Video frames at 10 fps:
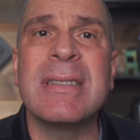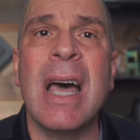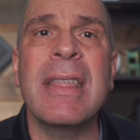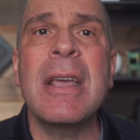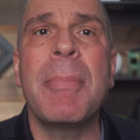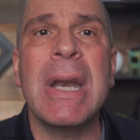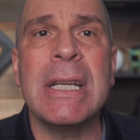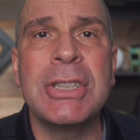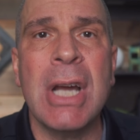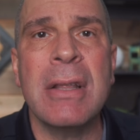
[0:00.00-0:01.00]
nothing but
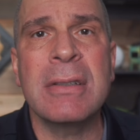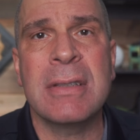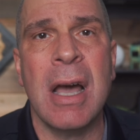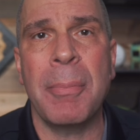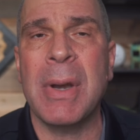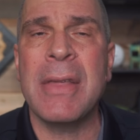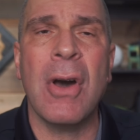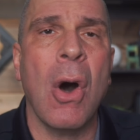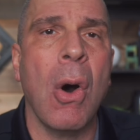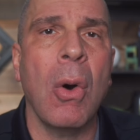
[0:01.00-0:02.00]
each other's company
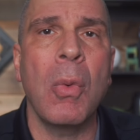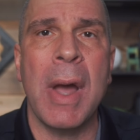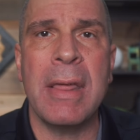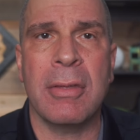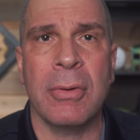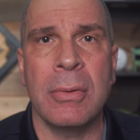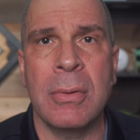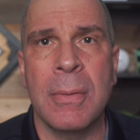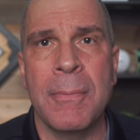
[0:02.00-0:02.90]
the whole way through.